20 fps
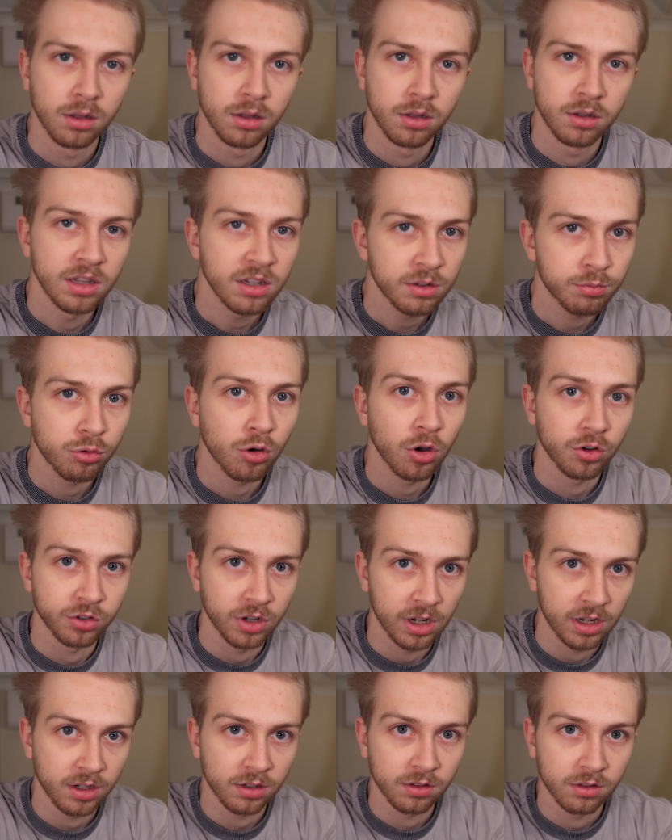This
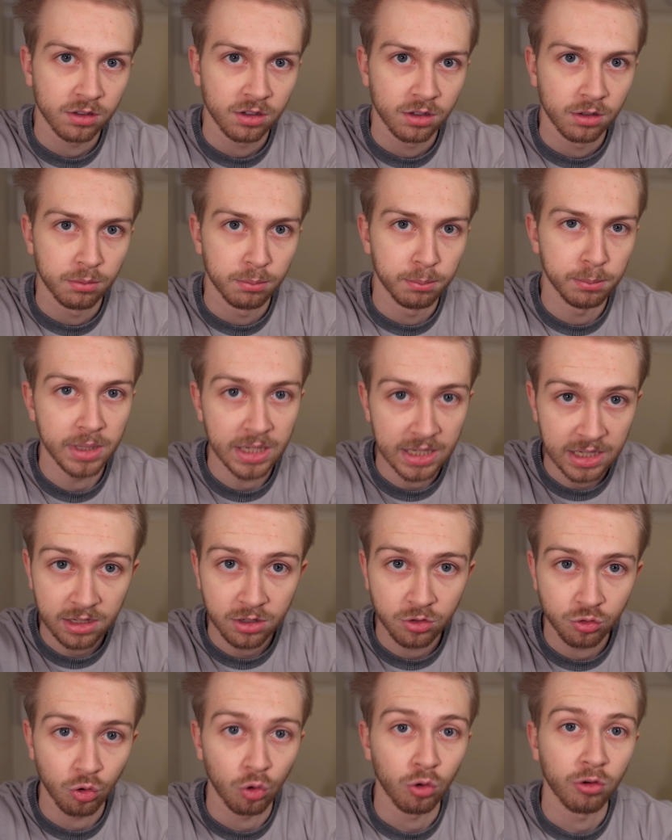project, me
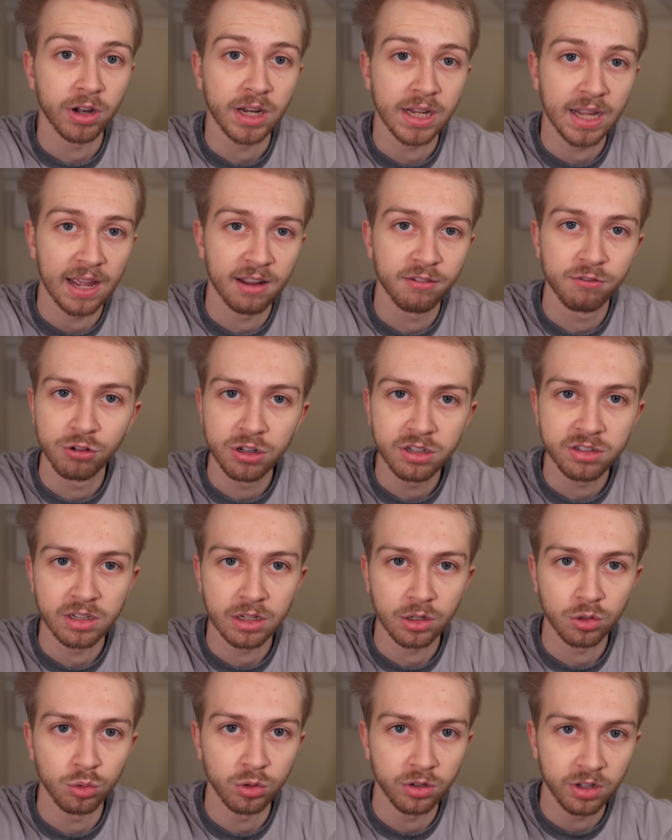drawing every
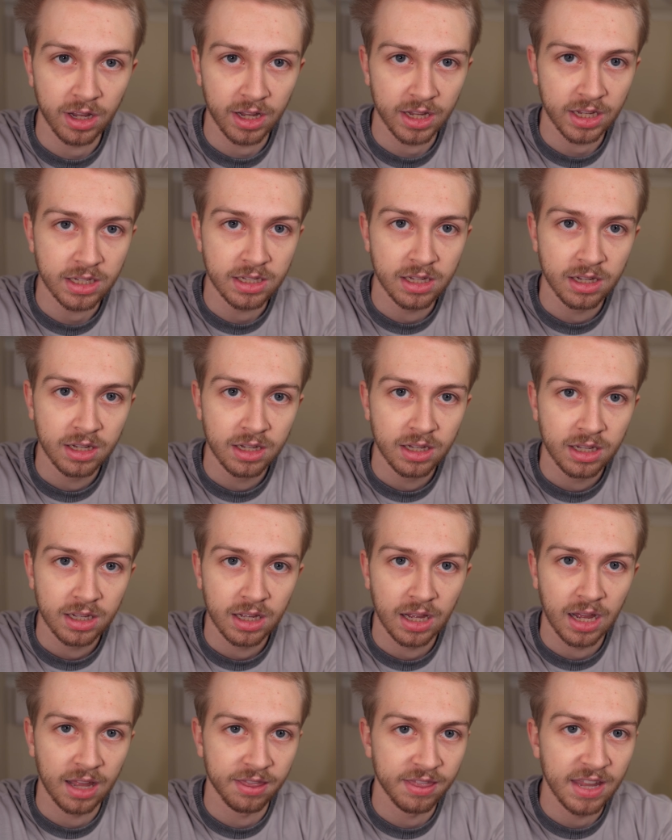single day
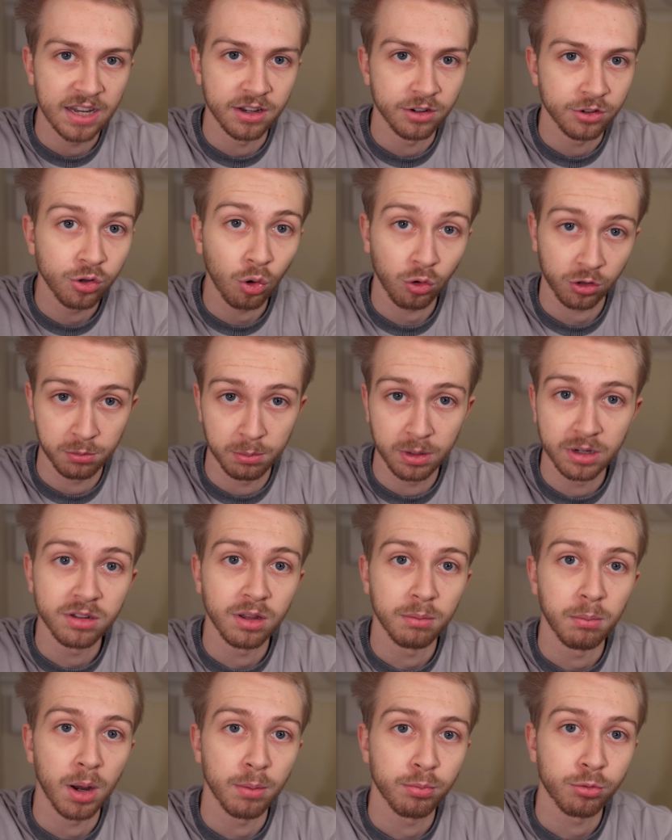and then
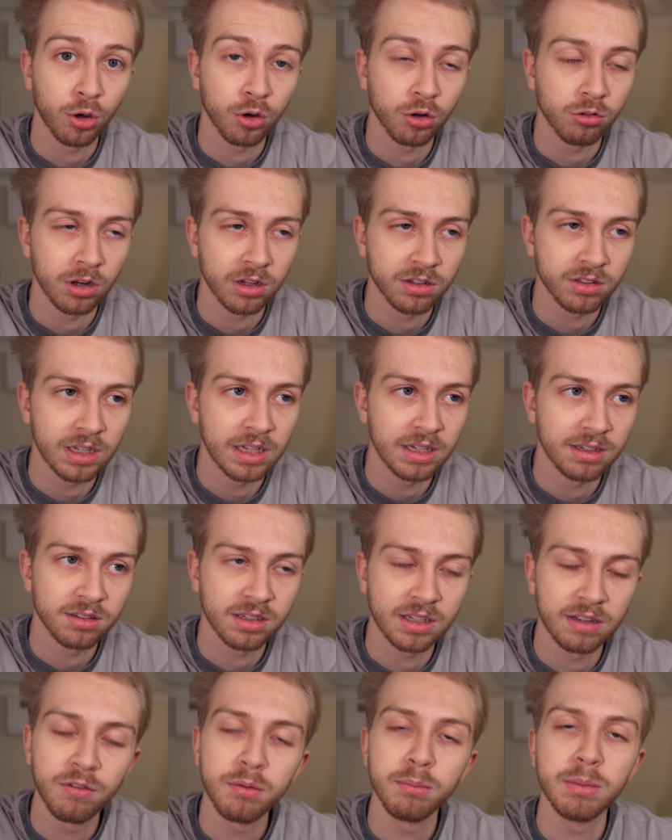documenting my progress, it's
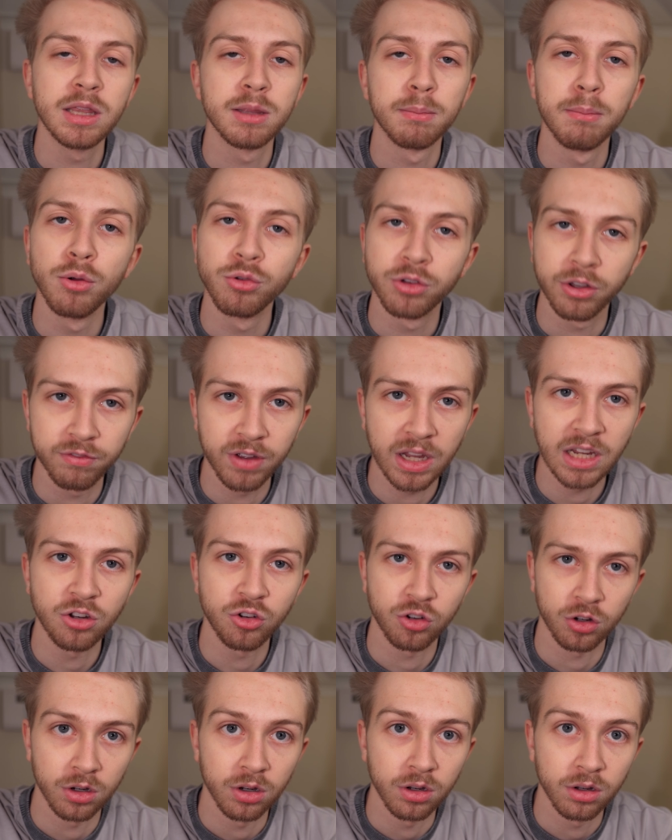giving me the
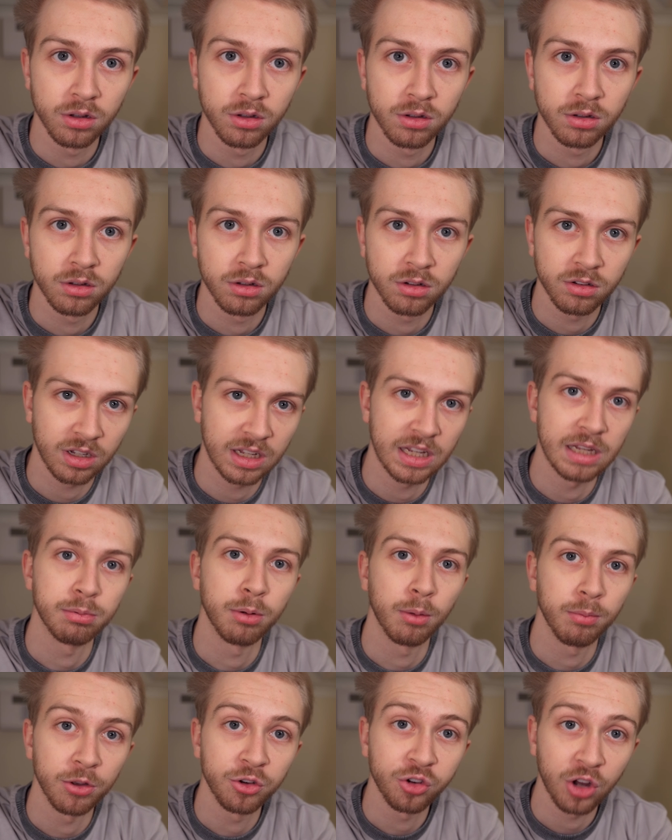motivation to keep
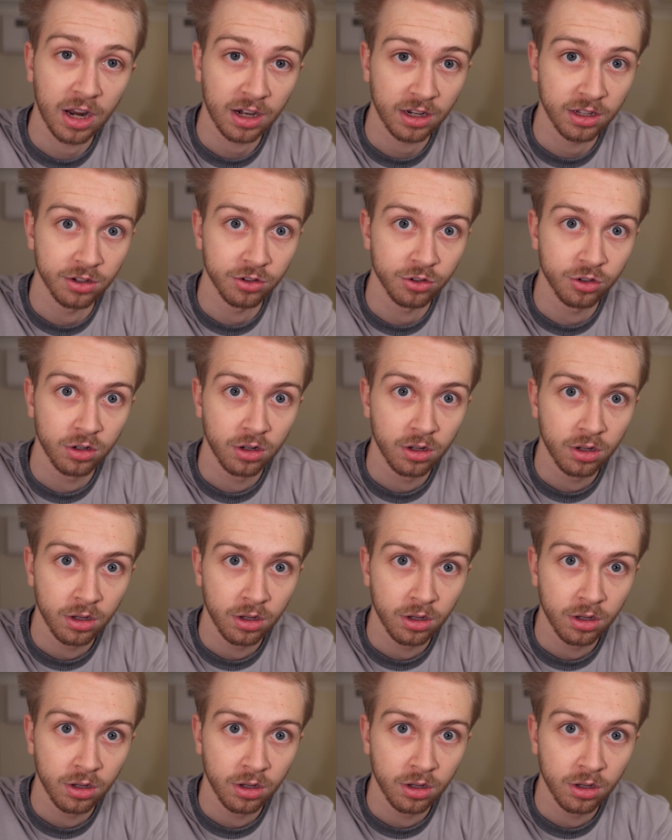up the challenge.